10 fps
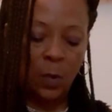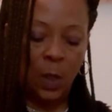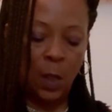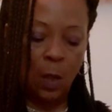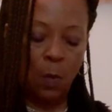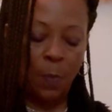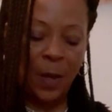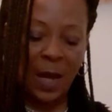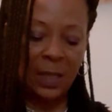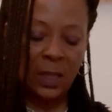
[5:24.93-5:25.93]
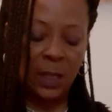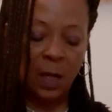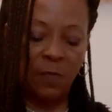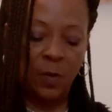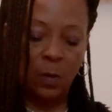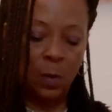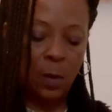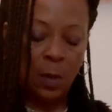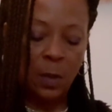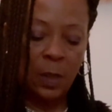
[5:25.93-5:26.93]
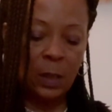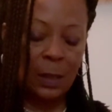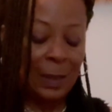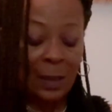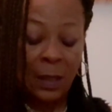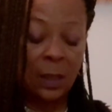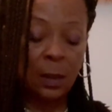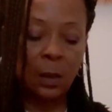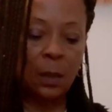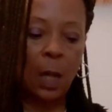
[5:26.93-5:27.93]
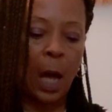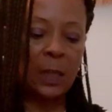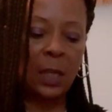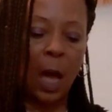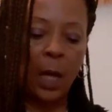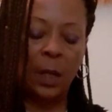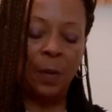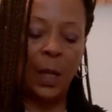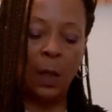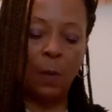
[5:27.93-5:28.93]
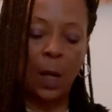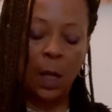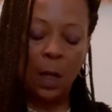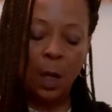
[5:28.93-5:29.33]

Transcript: You know, past the devil. God's got you anyway.